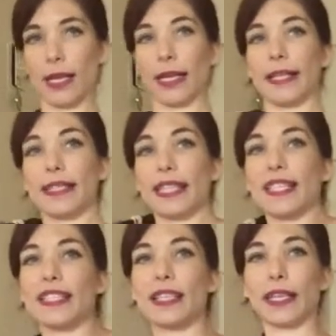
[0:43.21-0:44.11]
is
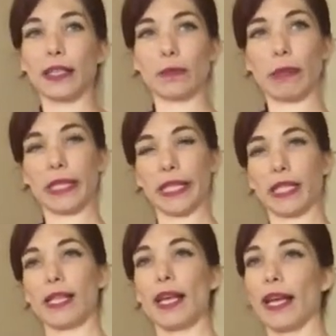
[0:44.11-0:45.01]
inside our body,
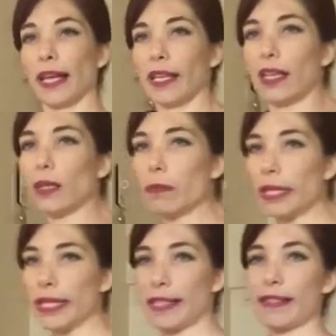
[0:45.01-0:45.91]
and our
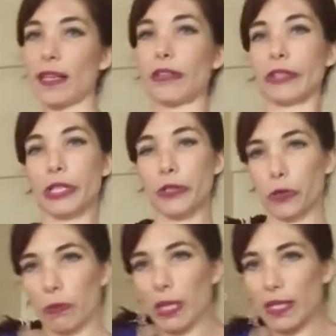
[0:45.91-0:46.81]
bodies are
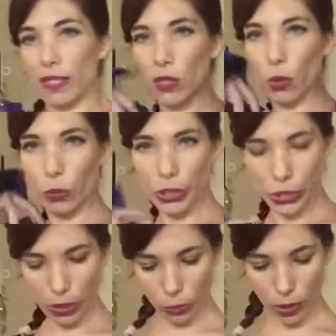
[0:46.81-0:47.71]
instruments. So we
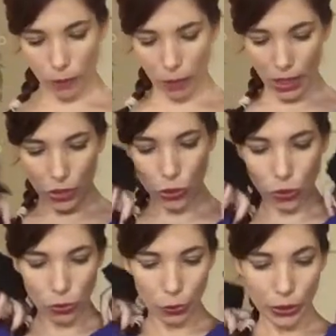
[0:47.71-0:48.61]
just want to make
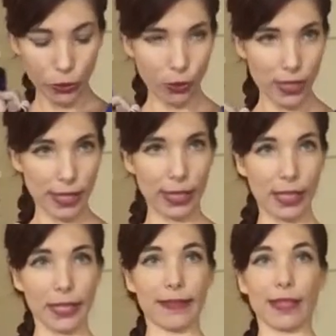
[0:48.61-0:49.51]
sure we don't send
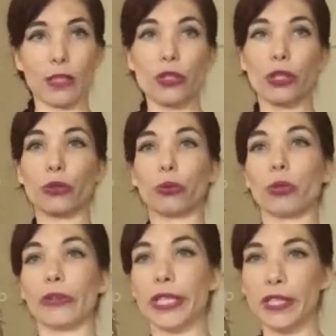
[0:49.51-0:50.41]
any tension to
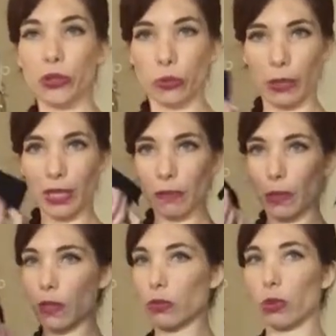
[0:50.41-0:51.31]
our instruments,
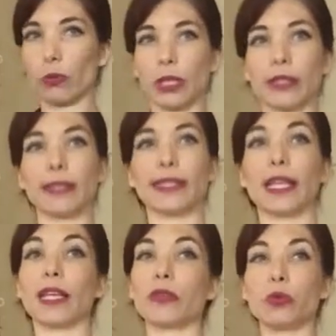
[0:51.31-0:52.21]
because we want our
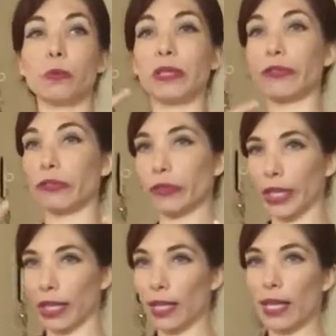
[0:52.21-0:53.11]
singing to be
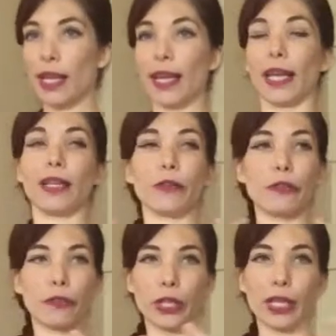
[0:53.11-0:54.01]
free and
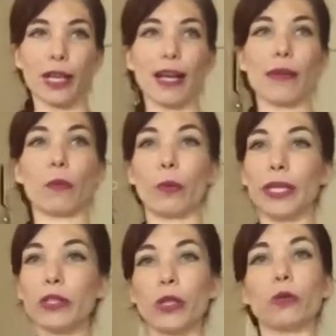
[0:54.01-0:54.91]
a free
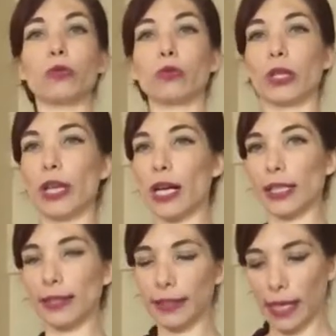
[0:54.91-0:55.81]
window to our
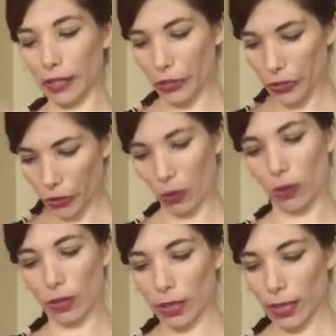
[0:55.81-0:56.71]
heart and our
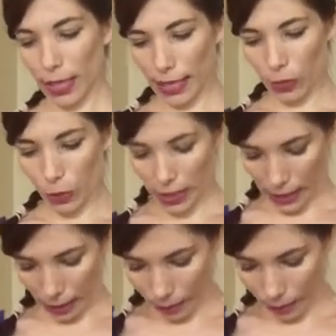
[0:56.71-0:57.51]
soul as we sing.